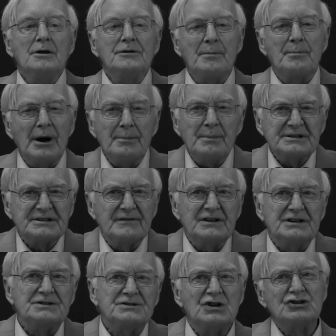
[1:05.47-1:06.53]
The purpose of a
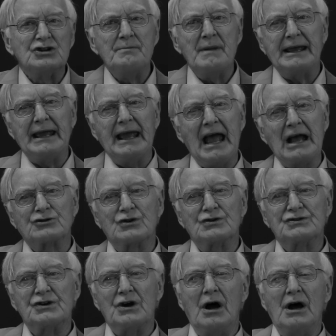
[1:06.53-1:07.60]
decision-making
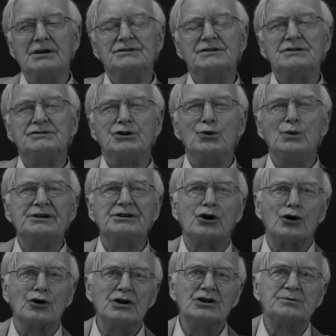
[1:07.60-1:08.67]
exercise is to
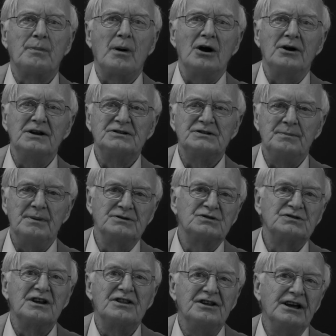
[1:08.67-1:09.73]
encourage participants
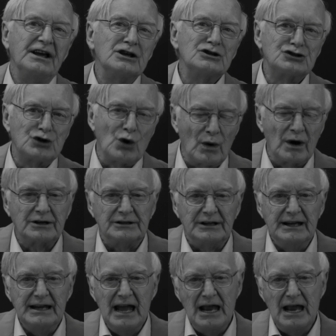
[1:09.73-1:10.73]
to think historically